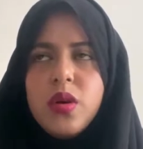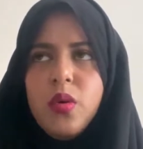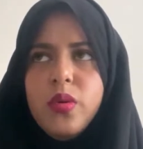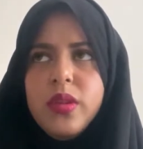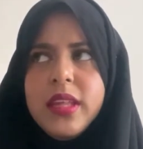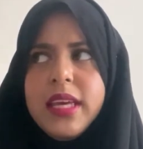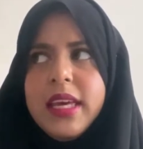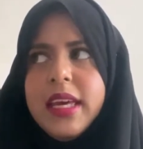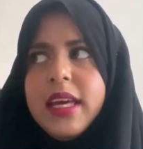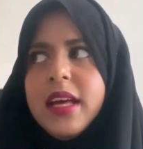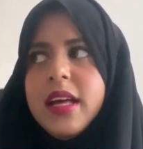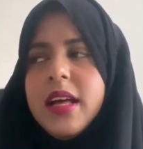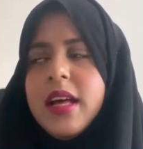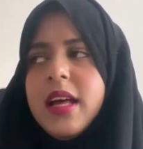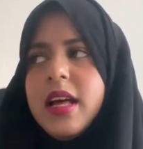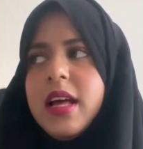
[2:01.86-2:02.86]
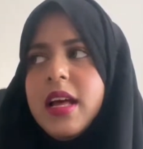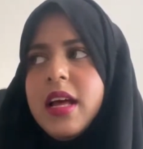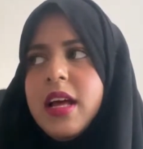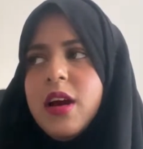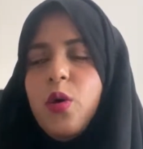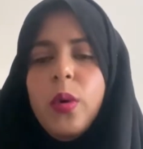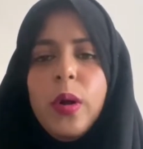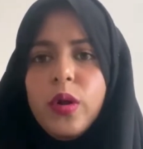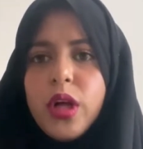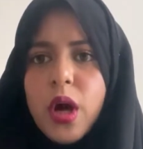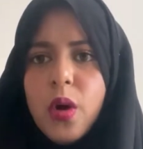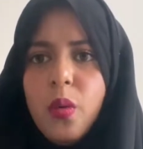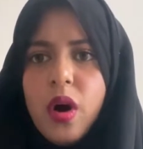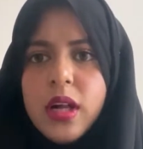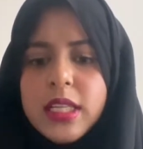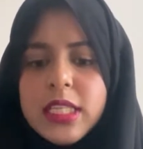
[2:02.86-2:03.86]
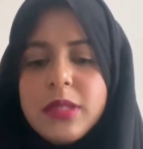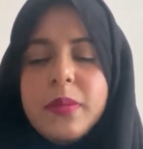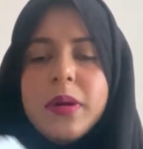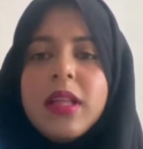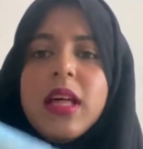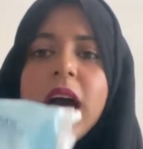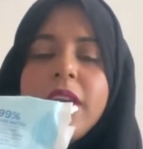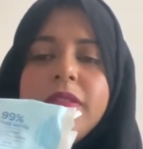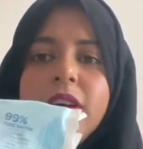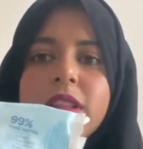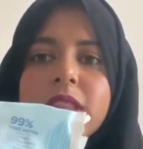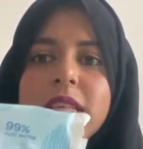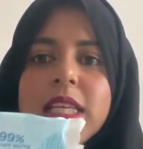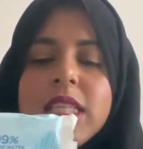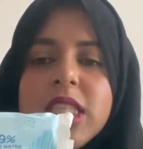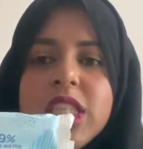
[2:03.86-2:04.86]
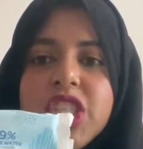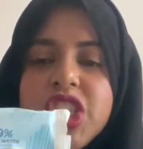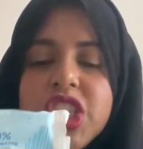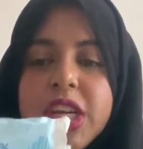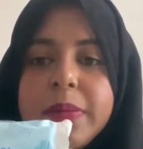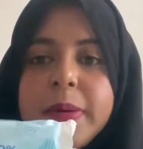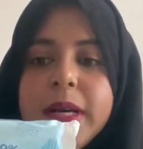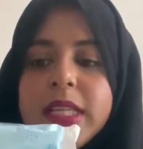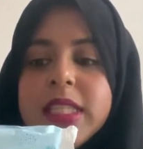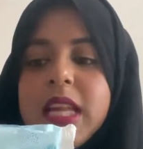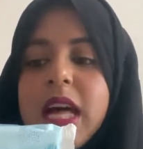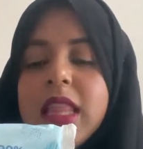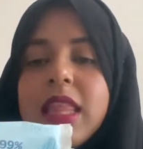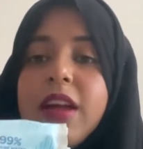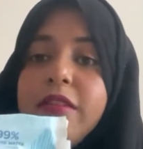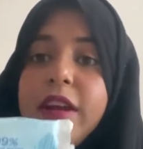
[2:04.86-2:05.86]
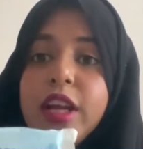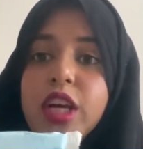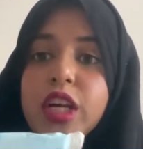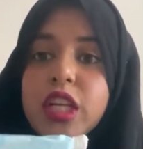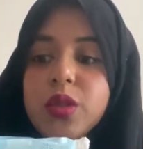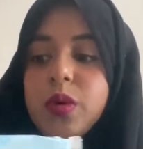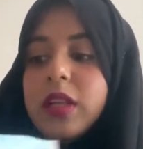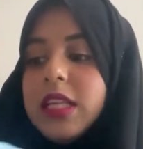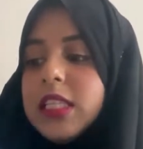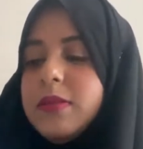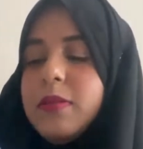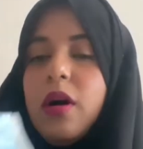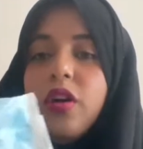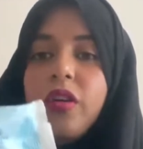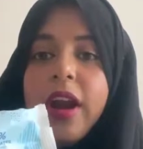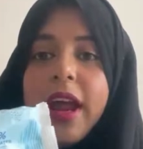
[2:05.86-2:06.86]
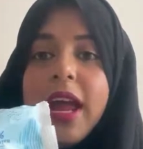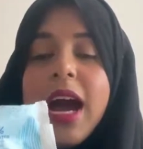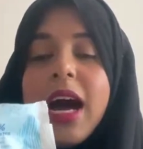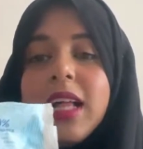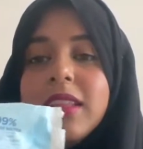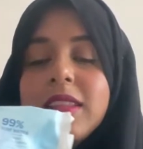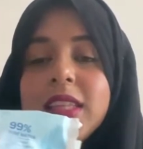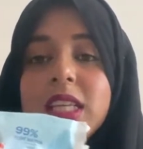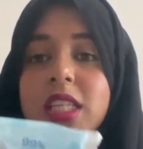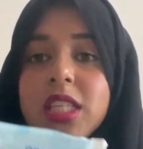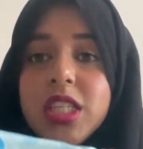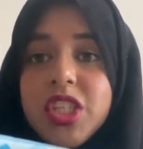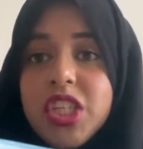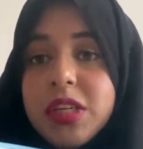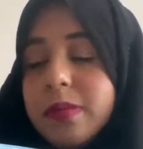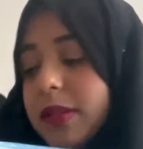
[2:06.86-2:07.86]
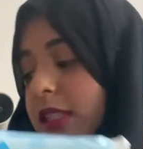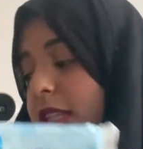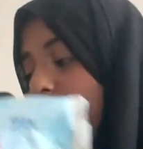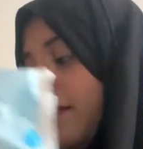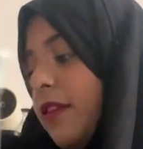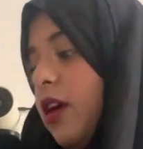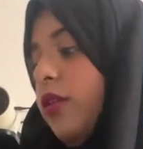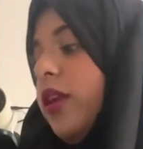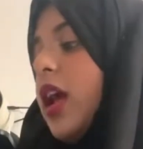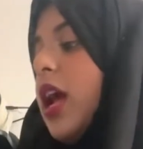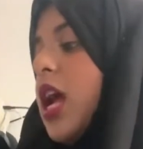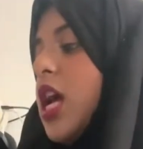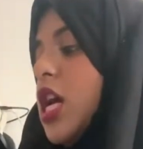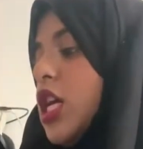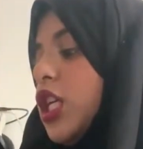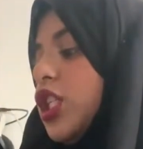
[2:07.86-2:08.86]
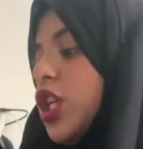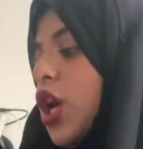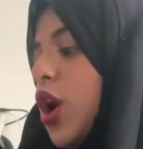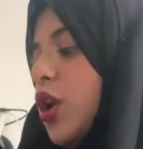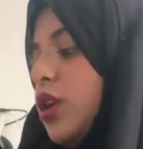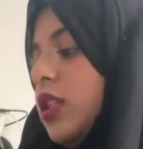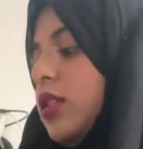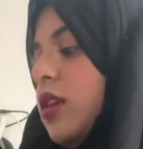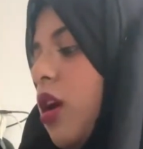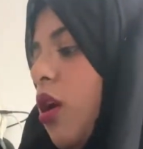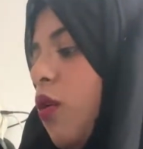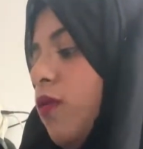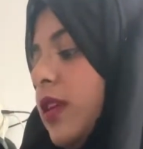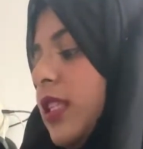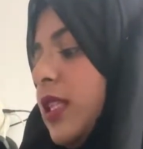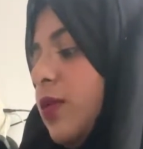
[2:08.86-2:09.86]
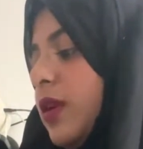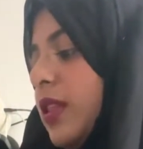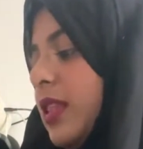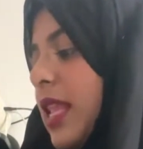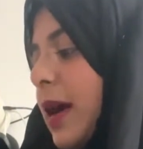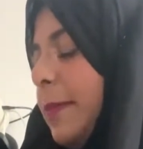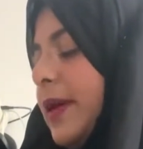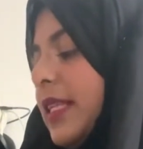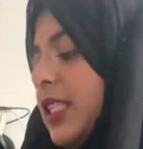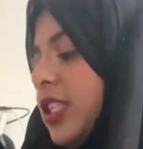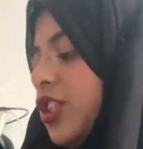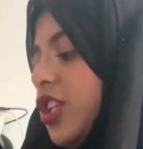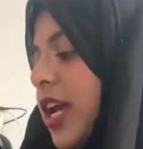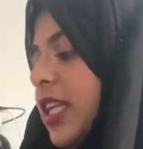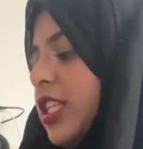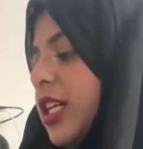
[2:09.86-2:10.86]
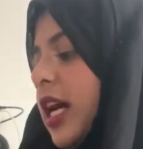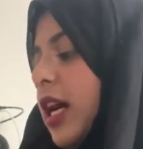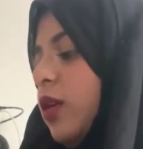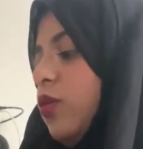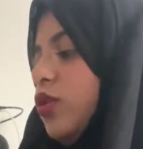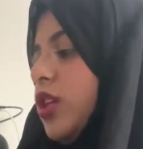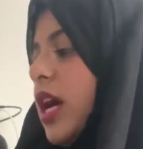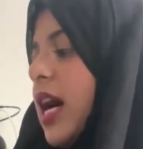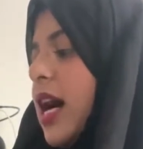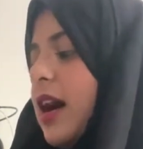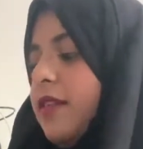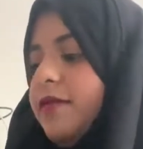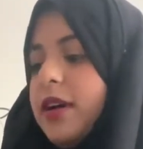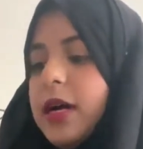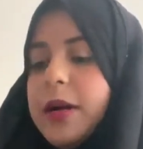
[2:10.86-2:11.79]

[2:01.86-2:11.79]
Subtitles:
or the Wilko ones, but I found these are the cheapest, and they're really good as well. They smell great, and these are the cheapest I found. So obviously with nappies and changing, I also have